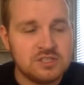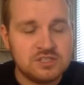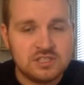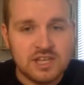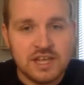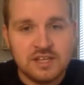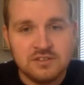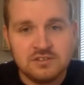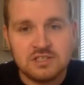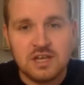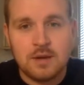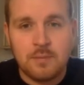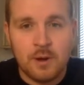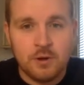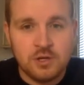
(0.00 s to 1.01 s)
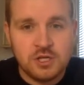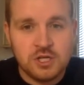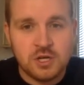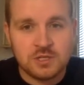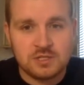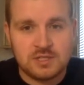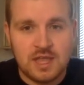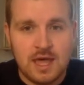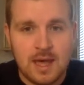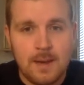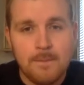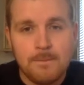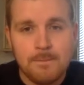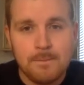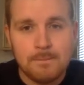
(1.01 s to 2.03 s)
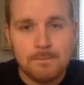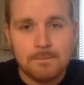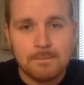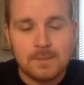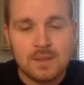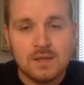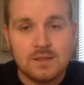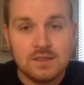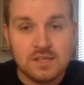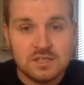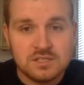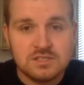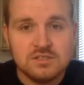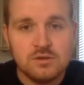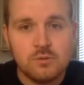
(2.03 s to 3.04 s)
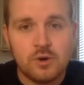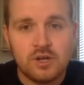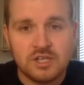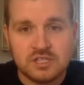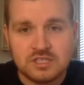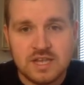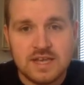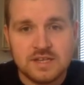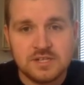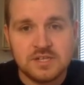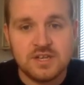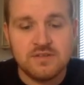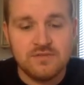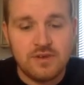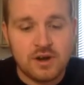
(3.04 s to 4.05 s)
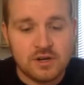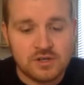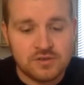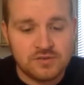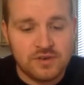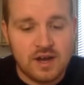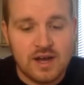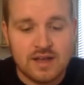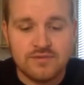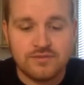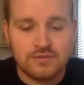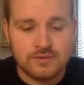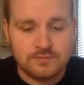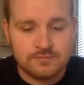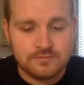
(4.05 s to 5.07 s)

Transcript: sings about just that. Listen to what he says in verse 5.